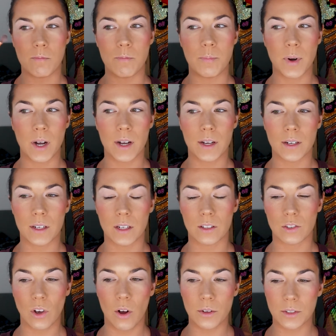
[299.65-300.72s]
but
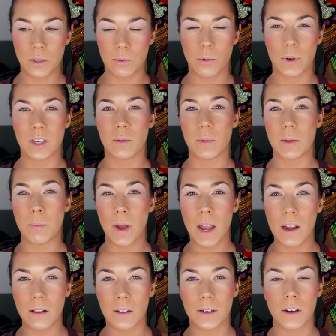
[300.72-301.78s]
it's also going to be
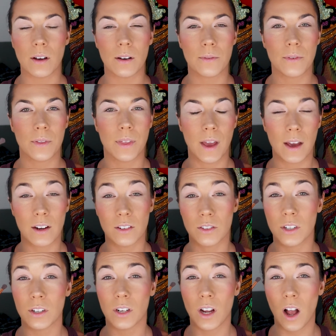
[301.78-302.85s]
pale enough that it's
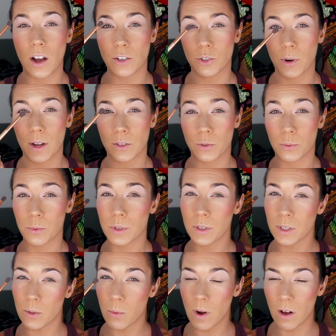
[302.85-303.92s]
going to contrast
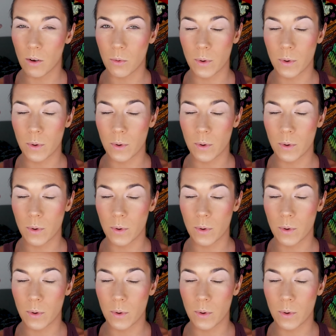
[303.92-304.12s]
really well